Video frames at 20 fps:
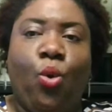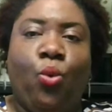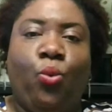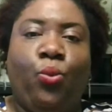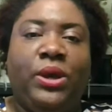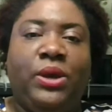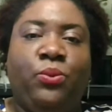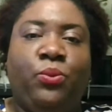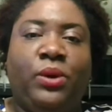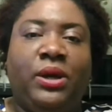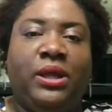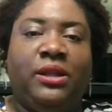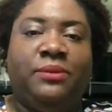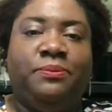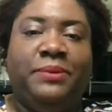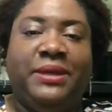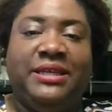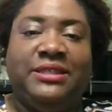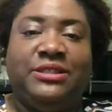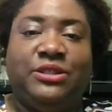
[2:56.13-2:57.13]
We
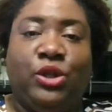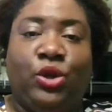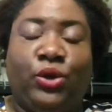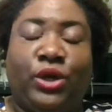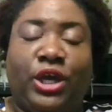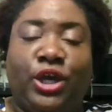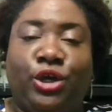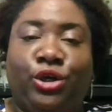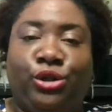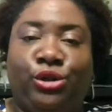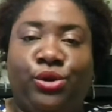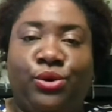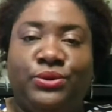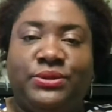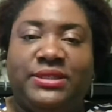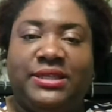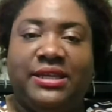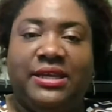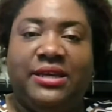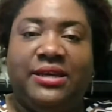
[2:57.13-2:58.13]
will be looking
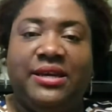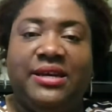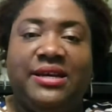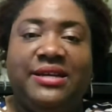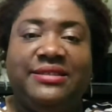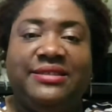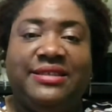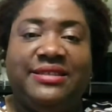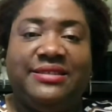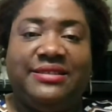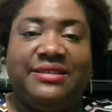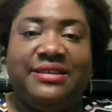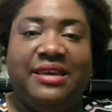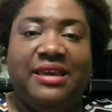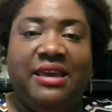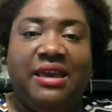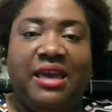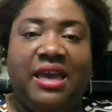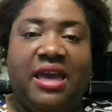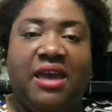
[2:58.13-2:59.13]
closely to
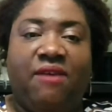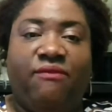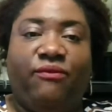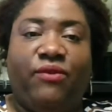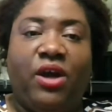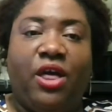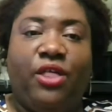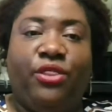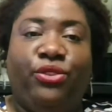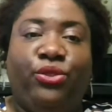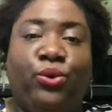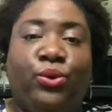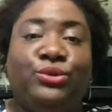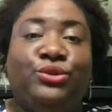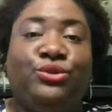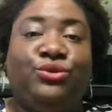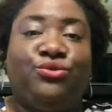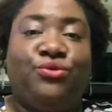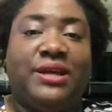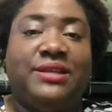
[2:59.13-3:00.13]
see if
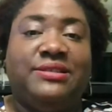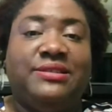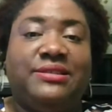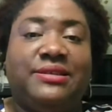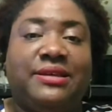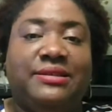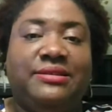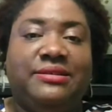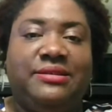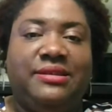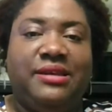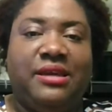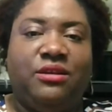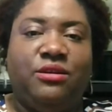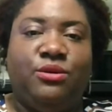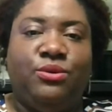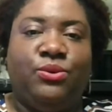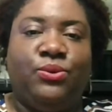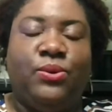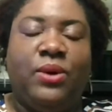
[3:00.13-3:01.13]
those trends
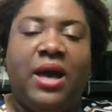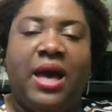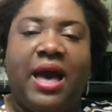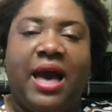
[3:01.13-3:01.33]
continue,